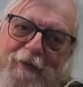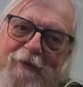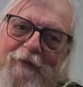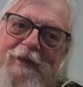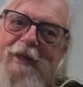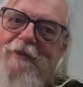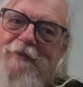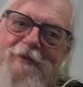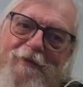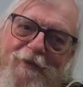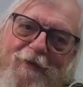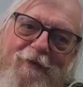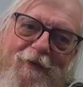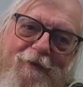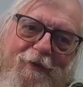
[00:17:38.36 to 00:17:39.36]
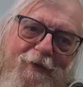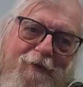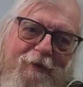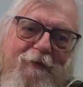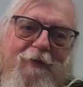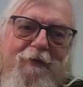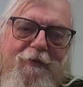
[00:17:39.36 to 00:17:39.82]
we left at 73,
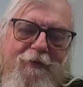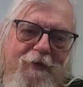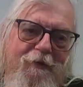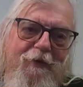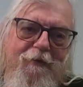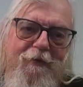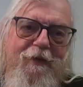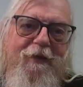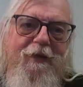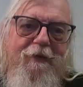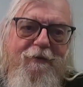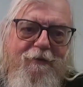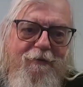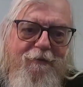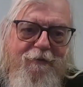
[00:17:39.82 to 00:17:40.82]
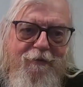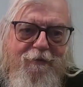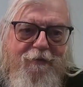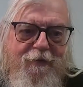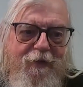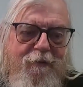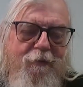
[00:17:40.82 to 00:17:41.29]
72, 73, then
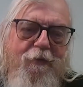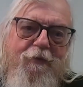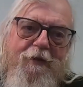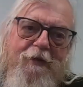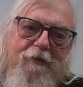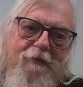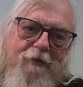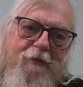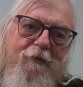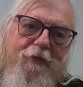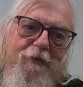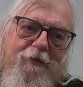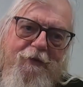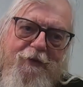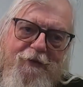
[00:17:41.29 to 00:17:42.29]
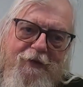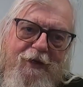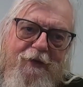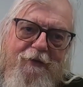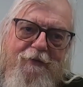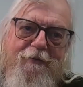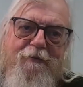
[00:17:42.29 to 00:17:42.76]
they moved the C-130s
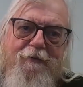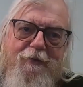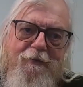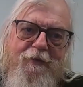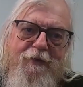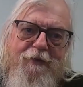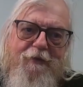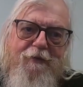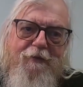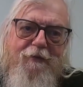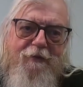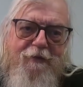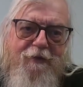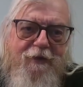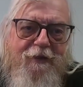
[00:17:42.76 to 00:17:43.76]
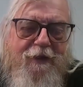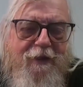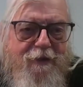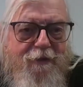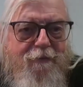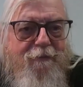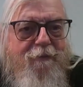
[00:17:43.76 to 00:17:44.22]
out and went to
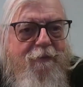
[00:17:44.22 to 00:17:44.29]
Kadena.